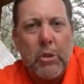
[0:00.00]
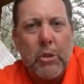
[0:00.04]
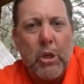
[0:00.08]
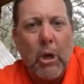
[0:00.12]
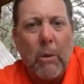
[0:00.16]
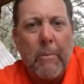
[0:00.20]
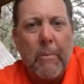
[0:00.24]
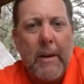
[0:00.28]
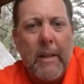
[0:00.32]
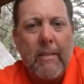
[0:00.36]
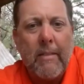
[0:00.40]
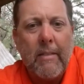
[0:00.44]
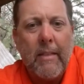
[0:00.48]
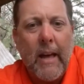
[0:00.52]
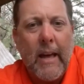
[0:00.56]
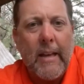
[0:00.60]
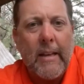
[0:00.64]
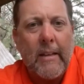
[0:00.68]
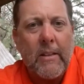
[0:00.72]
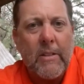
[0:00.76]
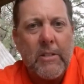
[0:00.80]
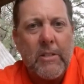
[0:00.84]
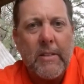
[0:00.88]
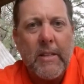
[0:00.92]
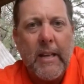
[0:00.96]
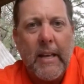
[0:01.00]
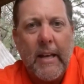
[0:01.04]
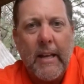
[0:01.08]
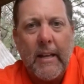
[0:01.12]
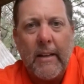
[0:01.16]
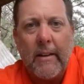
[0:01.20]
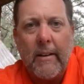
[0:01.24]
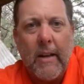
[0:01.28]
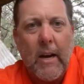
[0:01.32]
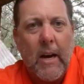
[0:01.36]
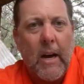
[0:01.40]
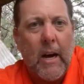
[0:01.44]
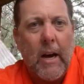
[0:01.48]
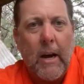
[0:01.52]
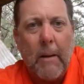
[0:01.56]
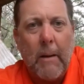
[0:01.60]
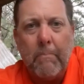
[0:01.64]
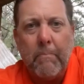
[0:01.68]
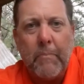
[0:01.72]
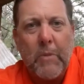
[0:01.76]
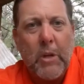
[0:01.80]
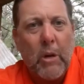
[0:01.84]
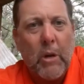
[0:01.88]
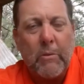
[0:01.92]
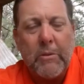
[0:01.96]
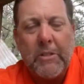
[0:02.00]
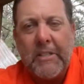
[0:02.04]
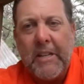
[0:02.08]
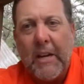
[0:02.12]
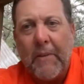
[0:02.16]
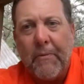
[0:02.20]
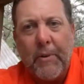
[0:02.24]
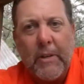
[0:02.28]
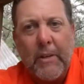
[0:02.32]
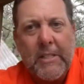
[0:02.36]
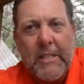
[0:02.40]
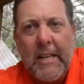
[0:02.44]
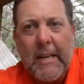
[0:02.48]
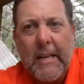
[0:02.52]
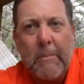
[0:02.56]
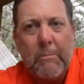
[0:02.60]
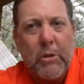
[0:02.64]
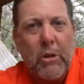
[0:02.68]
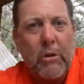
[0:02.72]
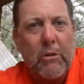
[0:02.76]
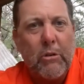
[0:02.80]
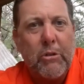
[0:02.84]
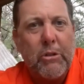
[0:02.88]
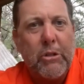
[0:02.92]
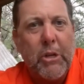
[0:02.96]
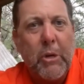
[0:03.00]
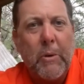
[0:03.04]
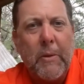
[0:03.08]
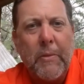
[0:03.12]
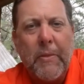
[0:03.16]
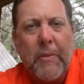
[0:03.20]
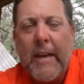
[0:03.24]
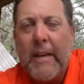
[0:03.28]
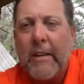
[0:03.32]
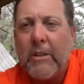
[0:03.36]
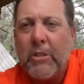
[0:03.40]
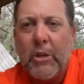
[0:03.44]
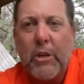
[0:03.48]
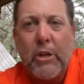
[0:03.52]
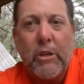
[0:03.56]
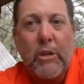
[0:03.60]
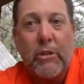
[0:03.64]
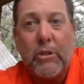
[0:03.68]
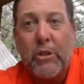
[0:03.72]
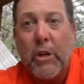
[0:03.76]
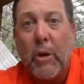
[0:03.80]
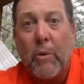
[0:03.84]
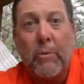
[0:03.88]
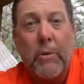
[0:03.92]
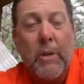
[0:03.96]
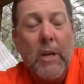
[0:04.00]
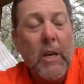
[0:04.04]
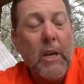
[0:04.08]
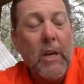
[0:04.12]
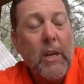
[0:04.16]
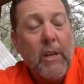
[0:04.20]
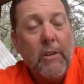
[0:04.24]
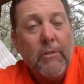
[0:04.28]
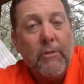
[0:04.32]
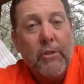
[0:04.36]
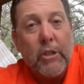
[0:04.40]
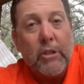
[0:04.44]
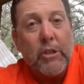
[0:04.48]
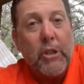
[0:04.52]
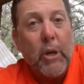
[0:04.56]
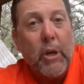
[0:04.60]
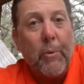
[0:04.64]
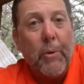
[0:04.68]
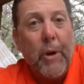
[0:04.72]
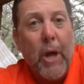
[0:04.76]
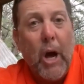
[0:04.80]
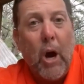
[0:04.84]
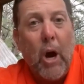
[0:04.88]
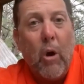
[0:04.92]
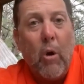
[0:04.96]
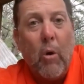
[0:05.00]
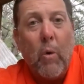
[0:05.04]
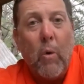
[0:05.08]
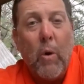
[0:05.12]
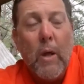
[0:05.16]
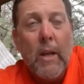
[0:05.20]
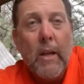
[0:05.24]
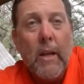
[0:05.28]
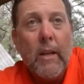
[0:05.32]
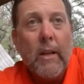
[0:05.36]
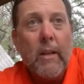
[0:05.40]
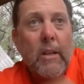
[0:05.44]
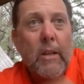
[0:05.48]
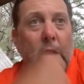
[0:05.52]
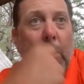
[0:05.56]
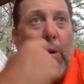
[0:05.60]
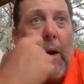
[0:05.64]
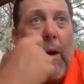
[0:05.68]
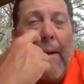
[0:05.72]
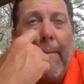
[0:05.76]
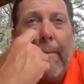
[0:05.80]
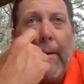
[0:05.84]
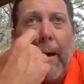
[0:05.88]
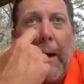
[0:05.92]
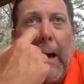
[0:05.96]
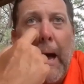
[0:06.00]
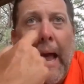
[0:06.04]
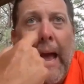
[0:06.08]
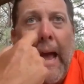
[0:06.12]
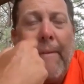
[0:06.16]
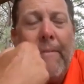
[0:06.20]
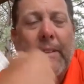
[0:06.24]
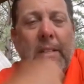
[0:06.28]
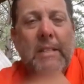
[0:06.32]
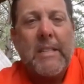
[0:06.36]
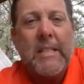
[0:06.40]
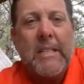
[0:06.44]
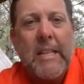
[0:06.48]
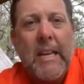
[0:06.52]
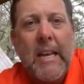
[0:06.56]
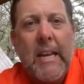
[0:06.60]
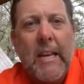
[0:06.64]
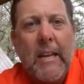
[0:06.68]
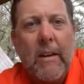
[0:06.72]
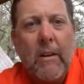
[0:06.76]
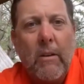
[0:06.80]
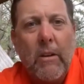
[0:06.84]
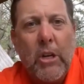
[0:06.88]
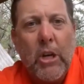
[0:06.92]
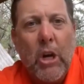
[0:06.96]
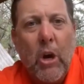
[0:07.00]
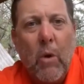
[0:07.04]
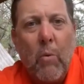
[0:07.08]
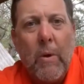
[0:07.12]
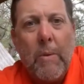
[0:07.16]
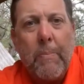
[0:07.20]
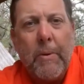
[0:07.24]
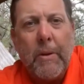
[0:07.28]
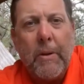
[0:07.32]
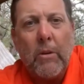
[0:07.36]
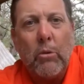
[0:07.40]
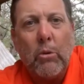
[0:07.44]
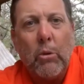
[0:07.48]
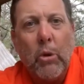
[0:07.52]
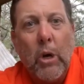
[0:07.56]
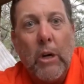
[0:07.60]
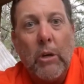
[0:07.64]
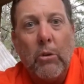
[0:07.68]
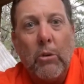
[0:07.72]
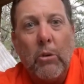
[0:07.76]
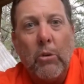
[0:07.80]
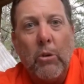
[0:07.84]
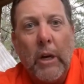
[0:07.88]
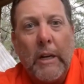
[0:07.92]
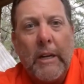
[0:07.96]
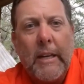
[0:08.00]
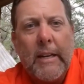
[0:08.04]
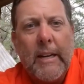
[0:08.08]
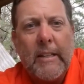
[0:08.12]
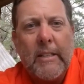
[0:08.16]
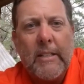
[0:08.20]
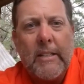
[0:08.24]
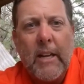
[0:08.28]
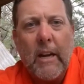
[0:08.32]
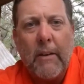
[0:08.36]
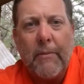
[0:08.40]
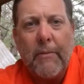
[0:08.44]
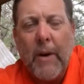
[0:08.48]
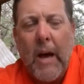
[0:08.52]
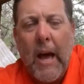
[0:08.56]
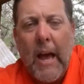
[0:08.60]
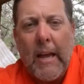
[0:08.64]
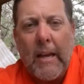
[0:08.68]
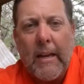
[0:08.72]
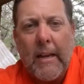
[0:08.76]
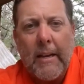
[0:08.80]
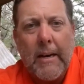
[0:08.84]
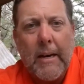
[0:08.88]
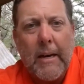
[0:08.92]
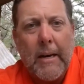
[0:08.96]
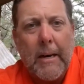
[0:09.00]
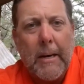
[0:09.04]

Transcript: so many things that, you know, different teams are doing things. So you just don't know. I haven't seen, you know, we've been looking at stuff like,